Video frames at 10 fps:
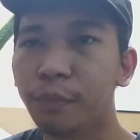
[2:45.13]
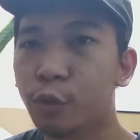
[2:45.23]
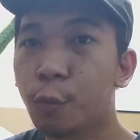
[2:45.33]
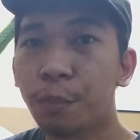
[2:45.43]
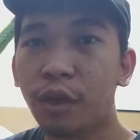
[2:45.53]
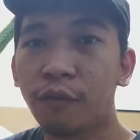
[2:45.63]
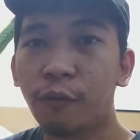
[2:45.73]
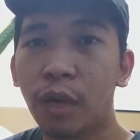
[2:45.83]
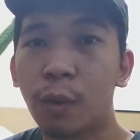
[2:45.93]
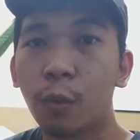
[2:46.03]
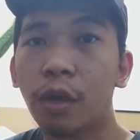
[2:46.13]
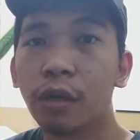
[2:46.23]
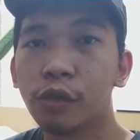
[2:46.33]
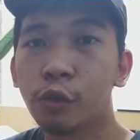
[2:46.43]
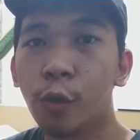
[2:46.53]
scooper for
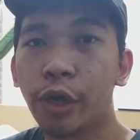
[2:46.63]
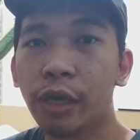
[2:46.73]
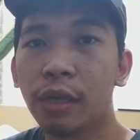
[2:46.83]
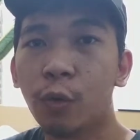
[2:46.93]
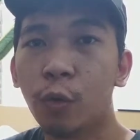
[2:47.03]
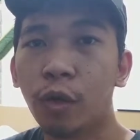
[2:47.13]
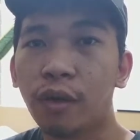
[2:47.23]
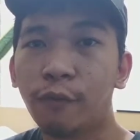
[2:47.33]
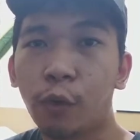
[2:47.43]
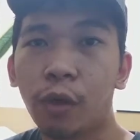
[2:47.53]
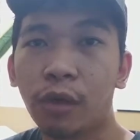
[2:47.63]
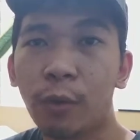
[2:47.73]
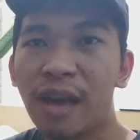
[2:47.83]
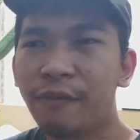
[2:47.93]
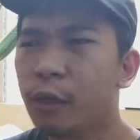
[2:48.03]
our soil, or for
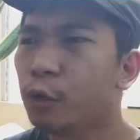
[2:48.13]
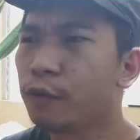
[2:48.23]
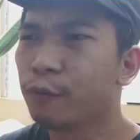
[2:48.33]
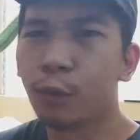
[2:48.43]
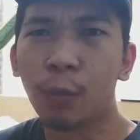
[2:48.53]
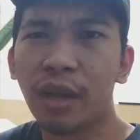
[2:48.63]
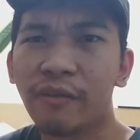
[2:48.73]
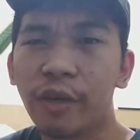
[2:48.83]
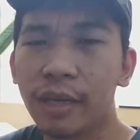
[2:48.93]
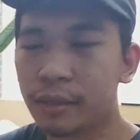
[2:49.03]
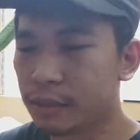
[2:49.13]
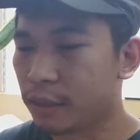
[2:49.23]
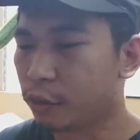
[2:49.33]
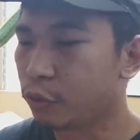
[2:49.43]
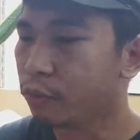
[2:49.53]
gravel, or for whatever else
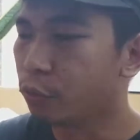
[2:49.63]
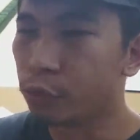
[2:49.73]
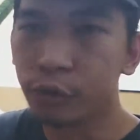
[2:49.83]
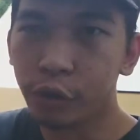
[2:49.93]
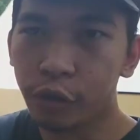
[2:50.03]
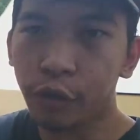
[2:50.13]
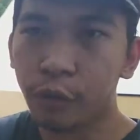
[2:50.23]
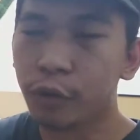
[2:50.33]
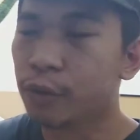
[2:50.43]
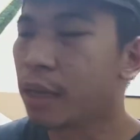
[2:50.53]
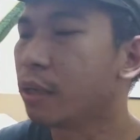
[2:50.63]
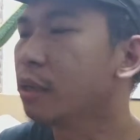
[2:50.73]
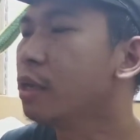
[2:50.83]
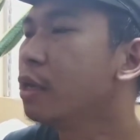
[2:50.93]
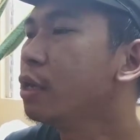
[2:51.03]
that you can
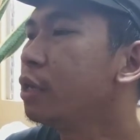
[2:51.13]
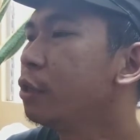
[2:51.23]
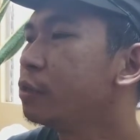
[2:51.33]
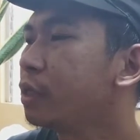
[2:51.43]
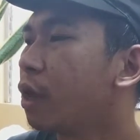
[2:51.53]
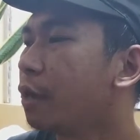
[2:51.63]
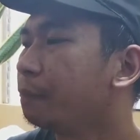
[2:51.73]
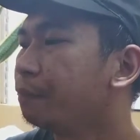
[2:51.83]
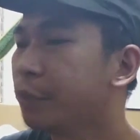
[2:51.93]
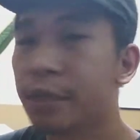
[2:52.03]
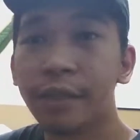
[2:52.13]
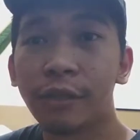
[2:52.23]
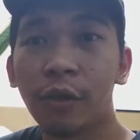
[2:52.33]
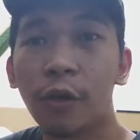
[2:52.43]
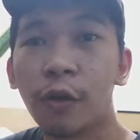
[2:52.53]
use it on.
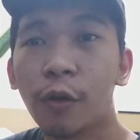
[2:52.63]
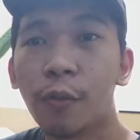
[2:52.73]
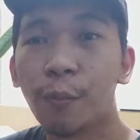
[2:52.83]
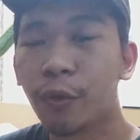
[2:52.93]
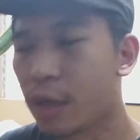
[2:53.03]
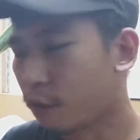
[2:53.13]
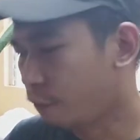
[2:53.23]
So without